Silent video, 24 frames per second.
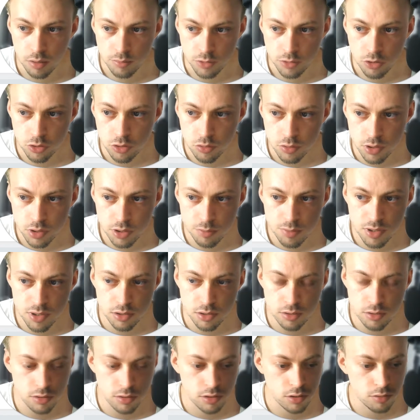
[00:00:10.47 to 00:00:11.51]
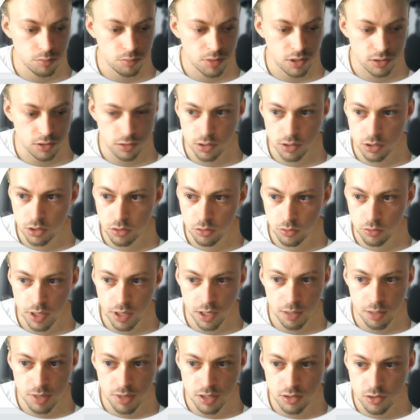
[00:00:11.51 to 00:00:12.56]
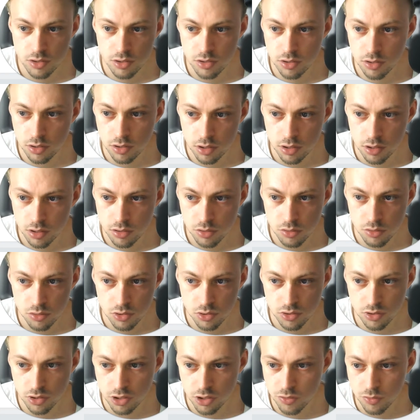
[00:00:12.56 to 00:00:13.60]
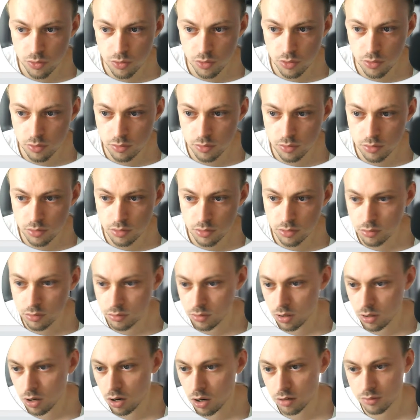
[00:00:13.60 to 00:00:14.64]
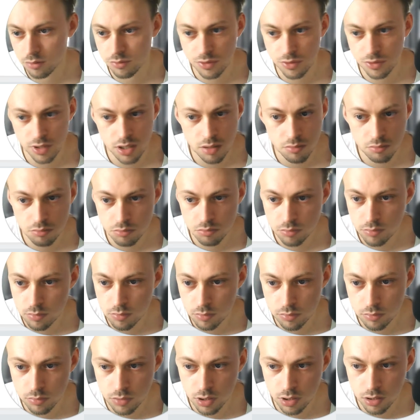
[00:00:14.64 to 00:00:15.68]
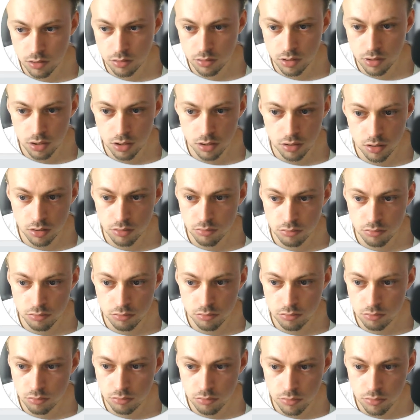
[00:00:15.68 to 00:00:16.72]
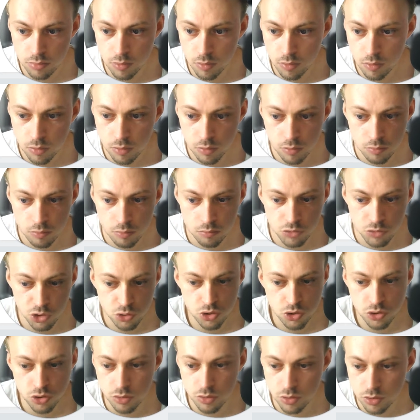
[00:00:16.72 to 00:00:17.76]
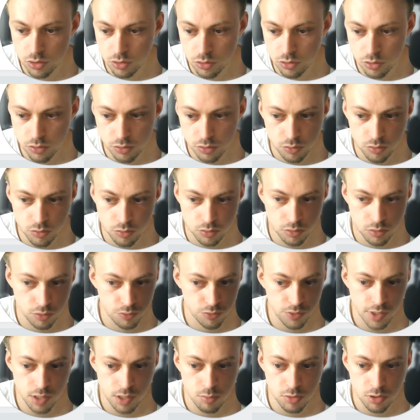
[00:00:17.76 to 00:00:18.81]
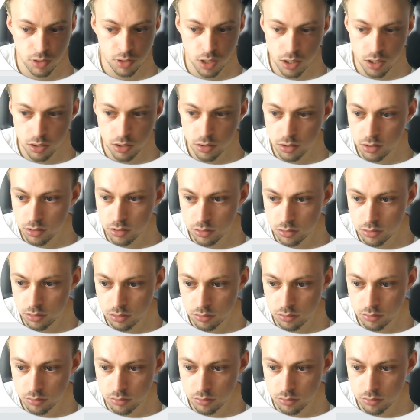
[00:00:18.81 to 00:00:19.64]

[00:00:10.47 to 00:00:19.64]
To do it, you basically go to elements and you search for heart frame, and then you choose a frame you like.